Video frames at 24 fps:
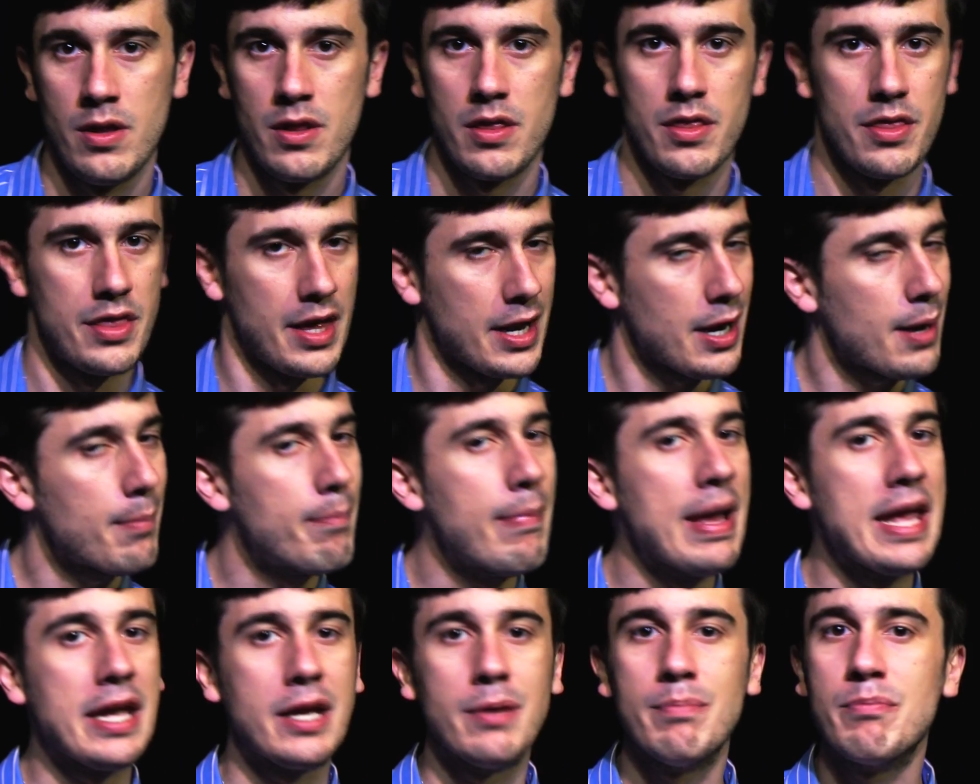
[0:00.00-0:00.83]
Then I
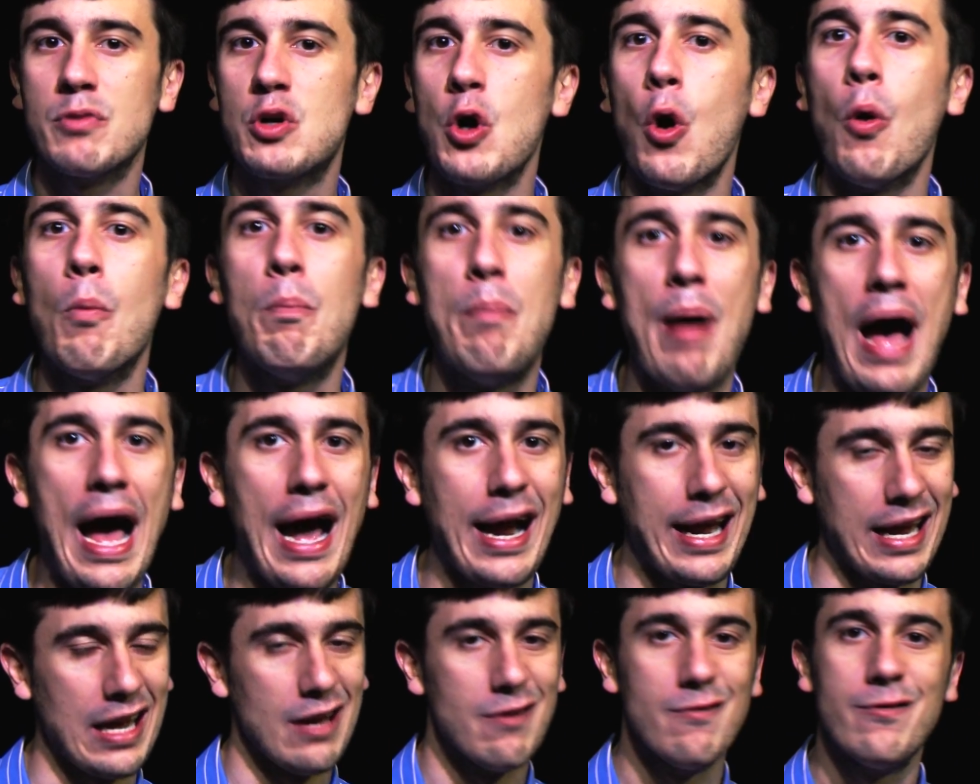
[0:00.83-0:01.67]
make him go
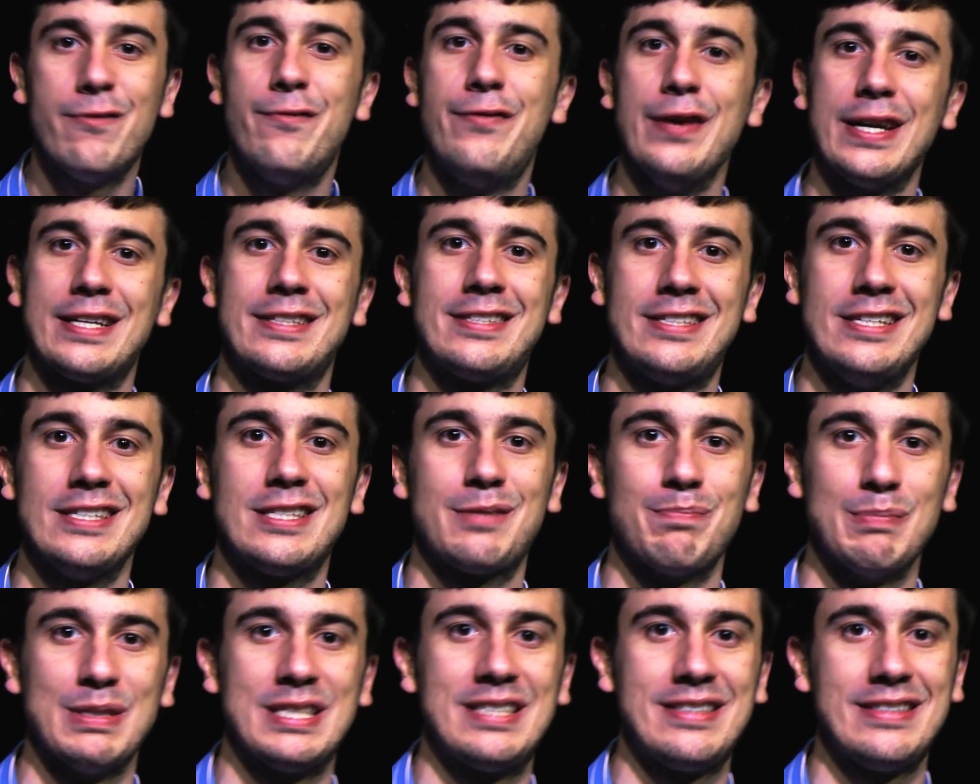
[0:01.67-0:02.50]
back and fix
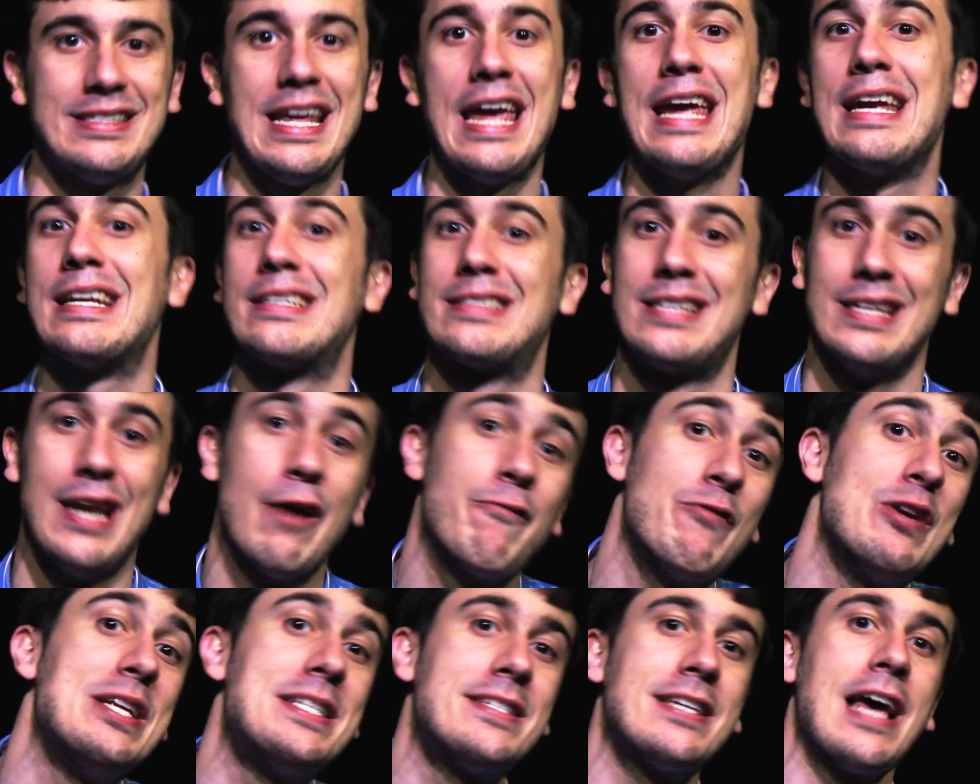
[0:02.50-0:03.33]
his mistakes, and
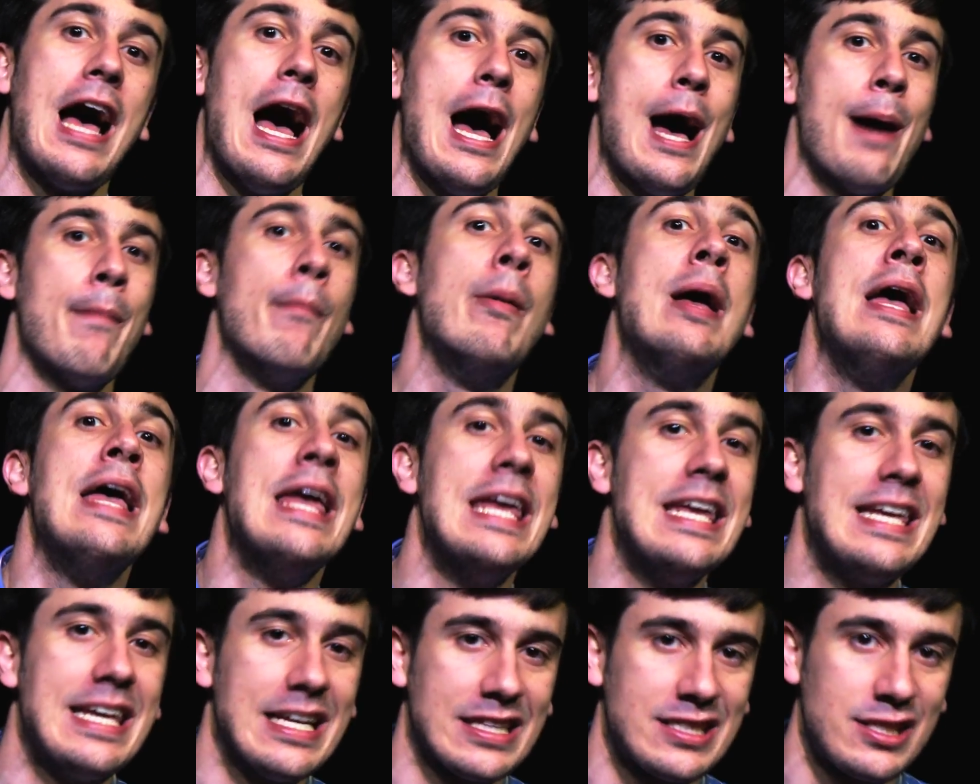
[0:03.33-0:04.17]
every time
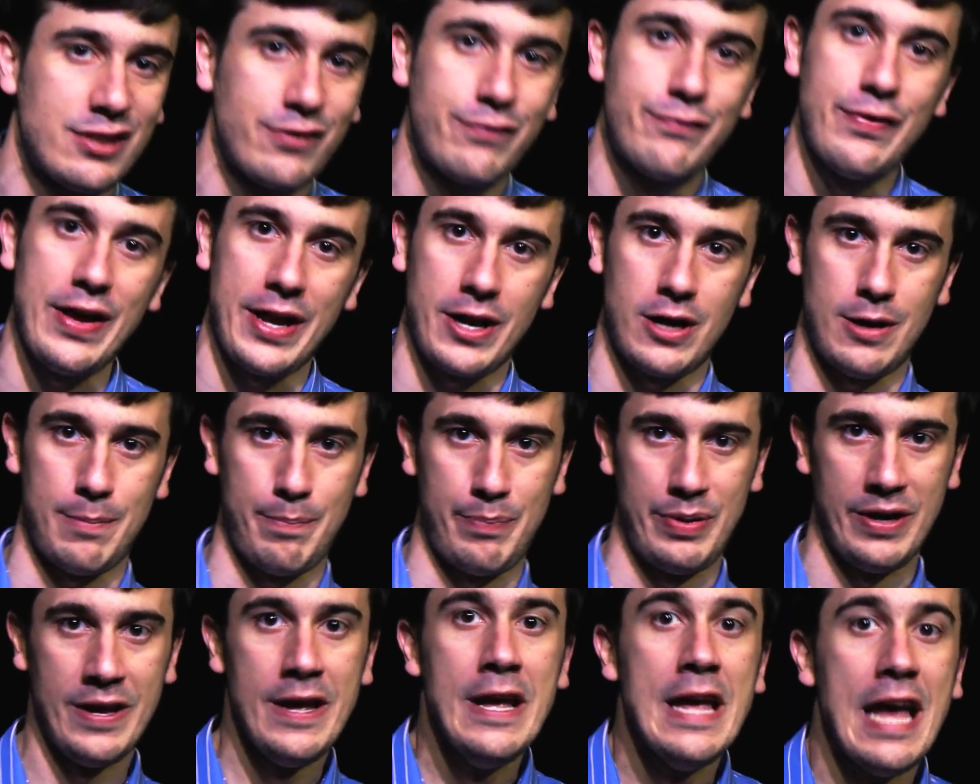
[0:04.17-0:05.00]
he gets fed
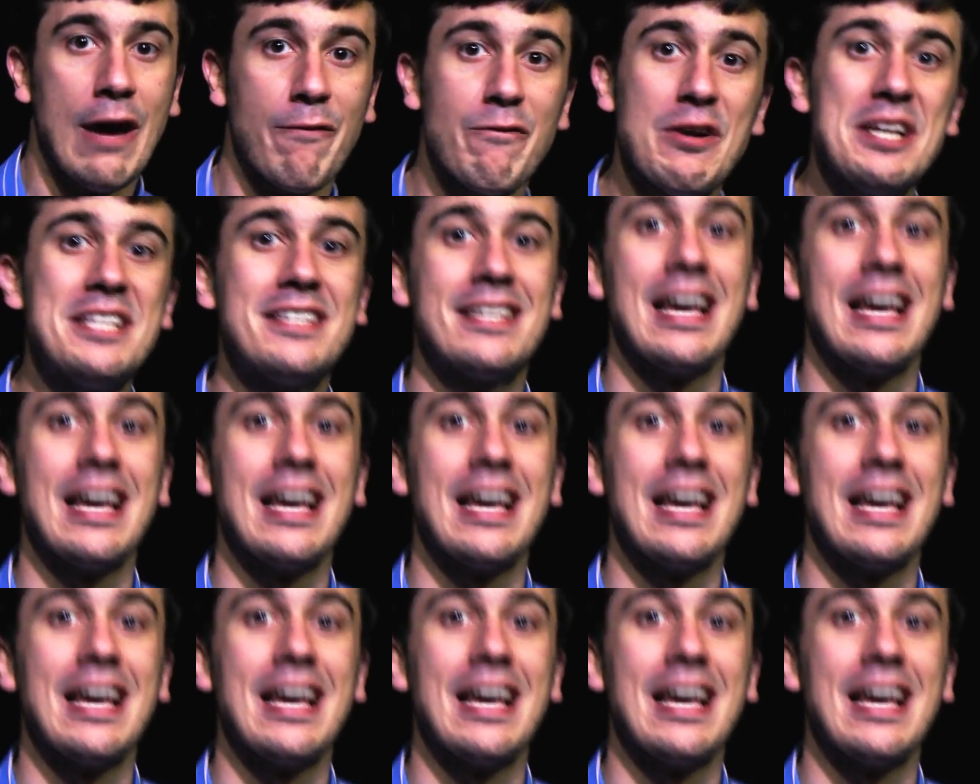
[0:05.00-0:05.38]
up, every